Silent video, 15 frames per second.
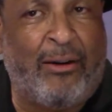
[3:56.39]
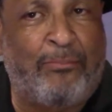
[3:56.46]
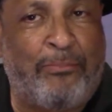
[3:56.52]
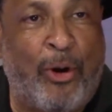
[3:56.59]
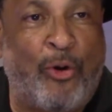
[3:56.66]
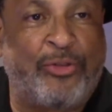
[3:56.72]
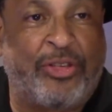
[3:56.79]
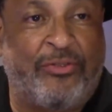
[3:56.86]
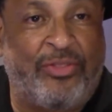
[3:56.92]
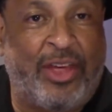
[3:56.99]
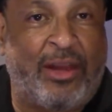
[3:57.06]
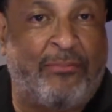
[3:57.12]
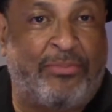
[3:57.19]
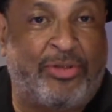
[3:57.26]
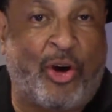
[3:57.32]
both of
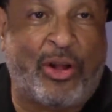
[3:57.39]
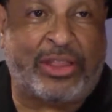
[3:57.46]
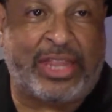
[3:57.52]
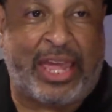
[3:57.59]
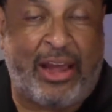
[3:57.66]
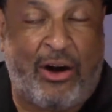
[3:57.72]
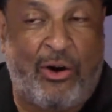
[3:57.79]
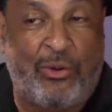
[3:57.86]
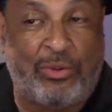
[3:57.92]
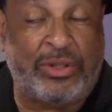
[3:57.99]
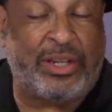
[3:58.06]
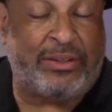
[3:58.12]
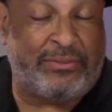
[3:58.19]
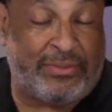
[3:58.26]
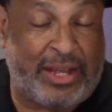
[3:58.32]
them thought they owned,
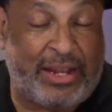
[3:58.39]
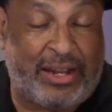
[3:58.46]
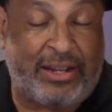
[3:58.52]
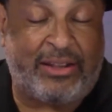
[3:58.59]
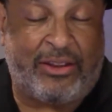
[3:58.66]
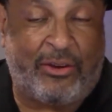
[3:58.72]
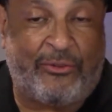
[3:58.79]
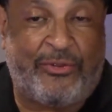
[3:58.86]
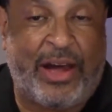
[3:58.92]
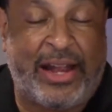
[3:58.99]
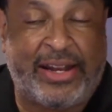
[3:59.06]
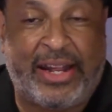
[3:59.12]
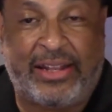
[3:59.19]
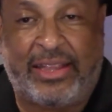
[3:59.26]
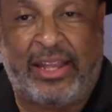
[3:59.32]
and you'll
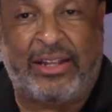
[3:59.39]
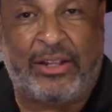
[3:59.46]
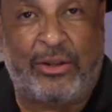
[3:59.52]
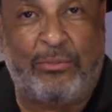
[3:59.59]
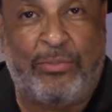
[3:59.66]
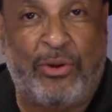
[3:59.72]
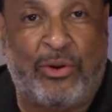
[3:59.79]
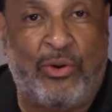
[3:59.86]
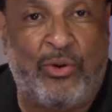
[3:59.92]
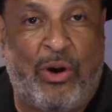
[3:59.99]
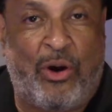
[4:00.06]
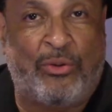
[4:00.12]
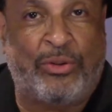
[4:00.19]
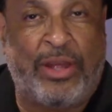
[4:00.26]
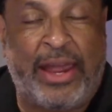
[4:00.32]
find out at the end of the book
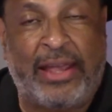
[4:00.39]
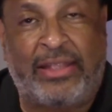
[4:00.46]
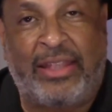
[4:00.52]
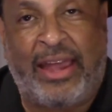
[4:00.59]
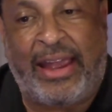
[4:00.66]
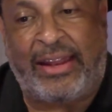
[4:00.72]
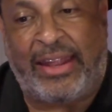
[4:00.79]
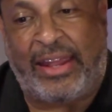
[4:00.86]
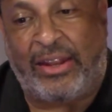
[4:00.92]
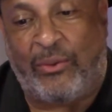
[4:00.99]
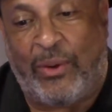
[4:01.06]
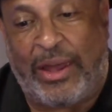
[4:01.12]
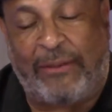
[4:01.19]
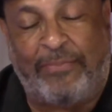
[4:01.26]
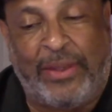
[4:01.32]
owned the land
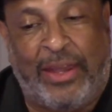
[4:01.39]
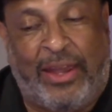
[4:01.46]
anyway.